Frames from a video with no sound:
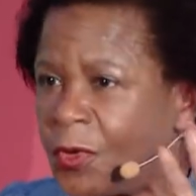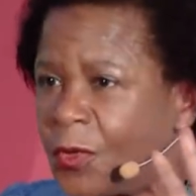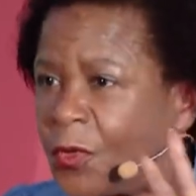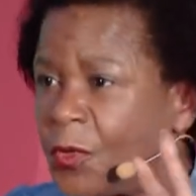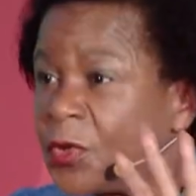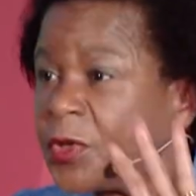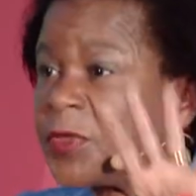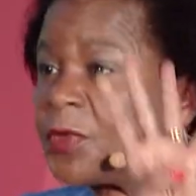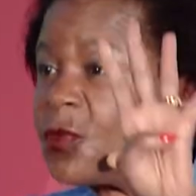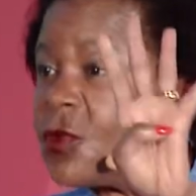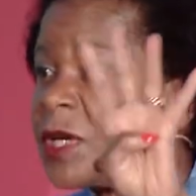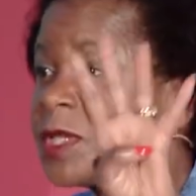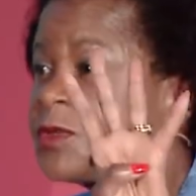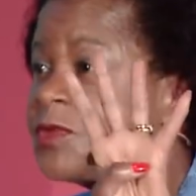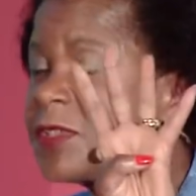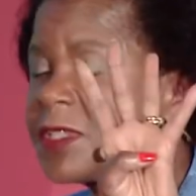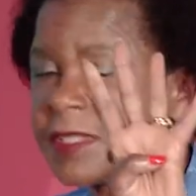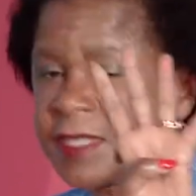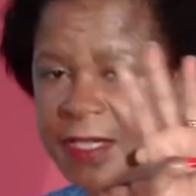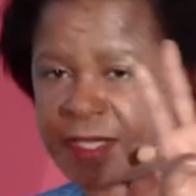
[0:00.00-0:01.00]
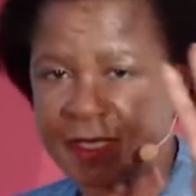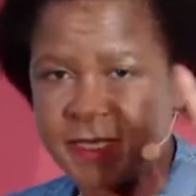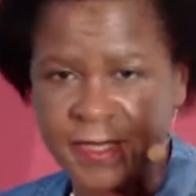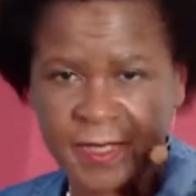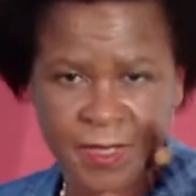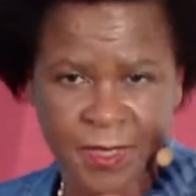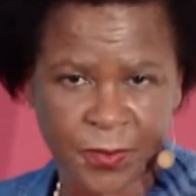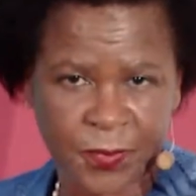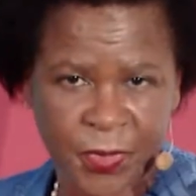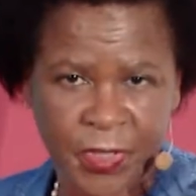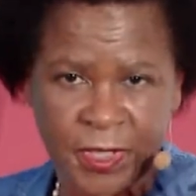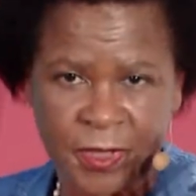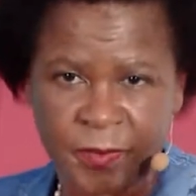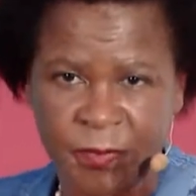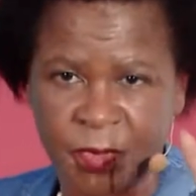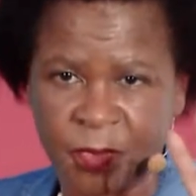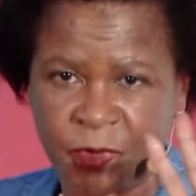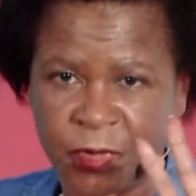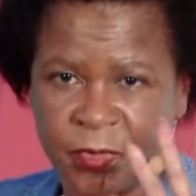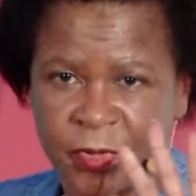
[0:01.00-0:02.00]
with what we said in the
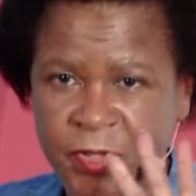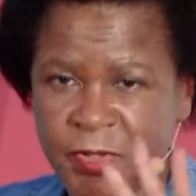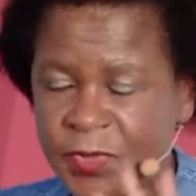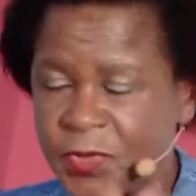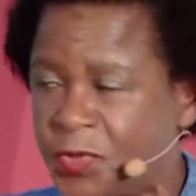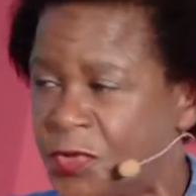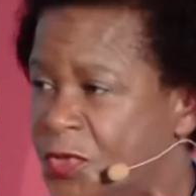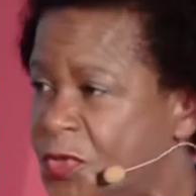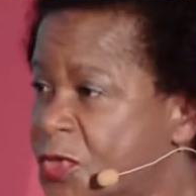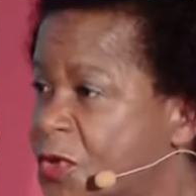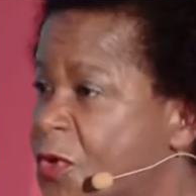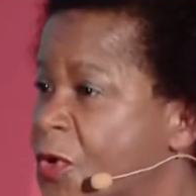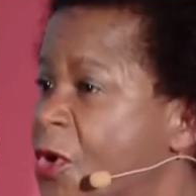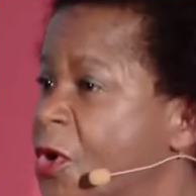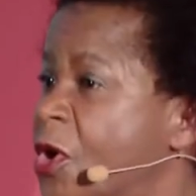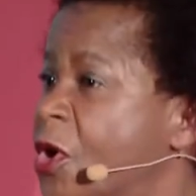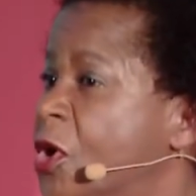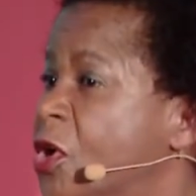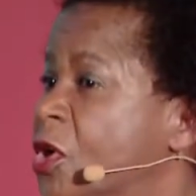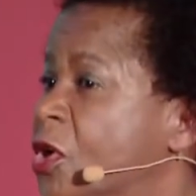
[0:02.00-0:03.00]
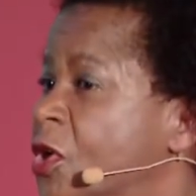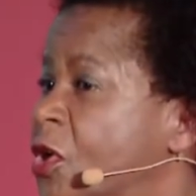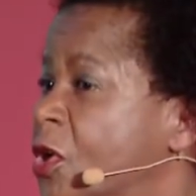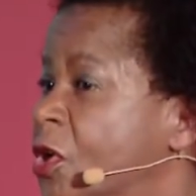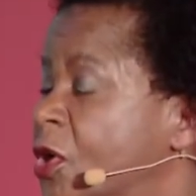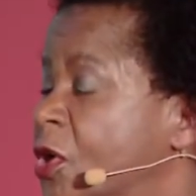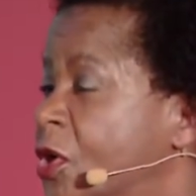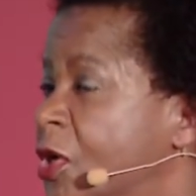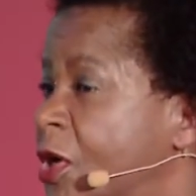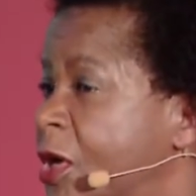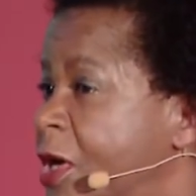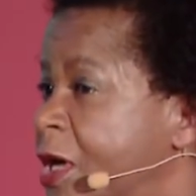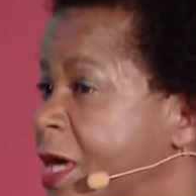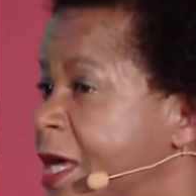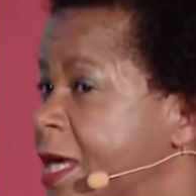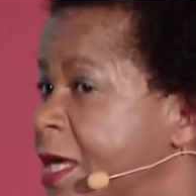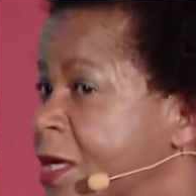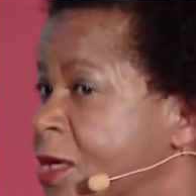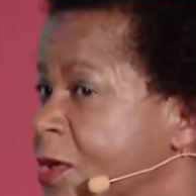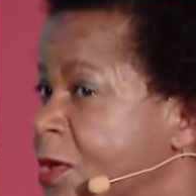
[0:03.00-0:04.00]
preamble we're going to do. So
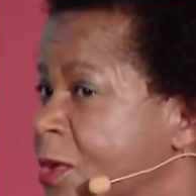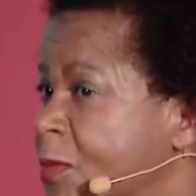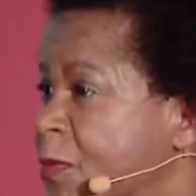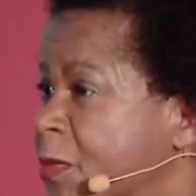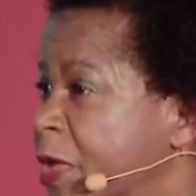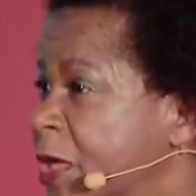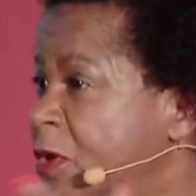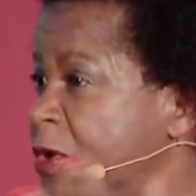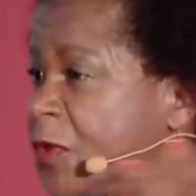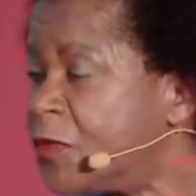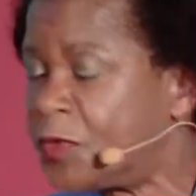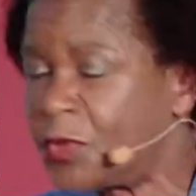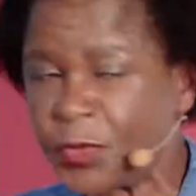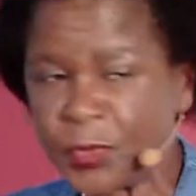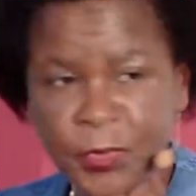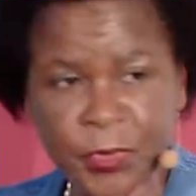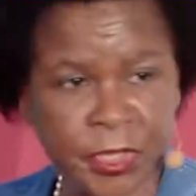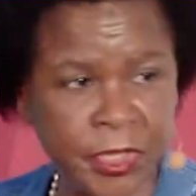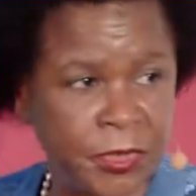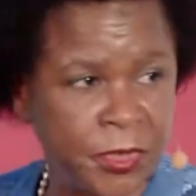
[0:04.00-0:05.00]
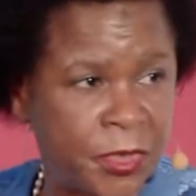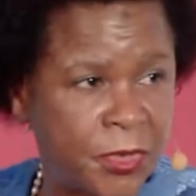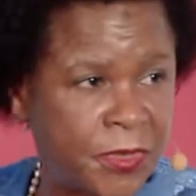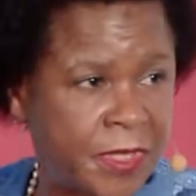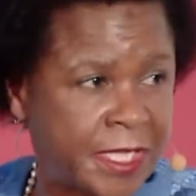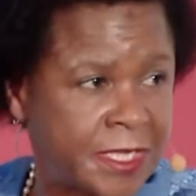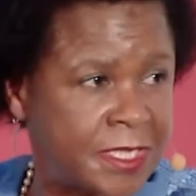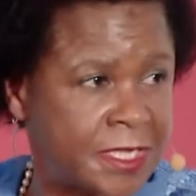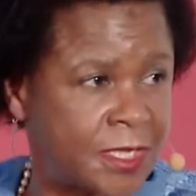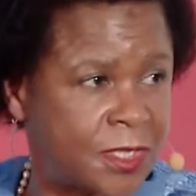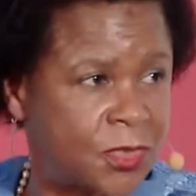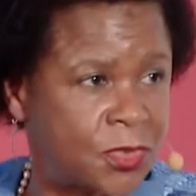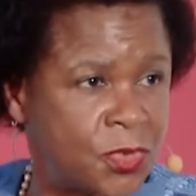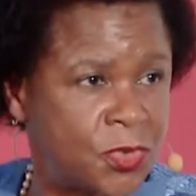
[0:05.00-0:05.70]
many of you will know that in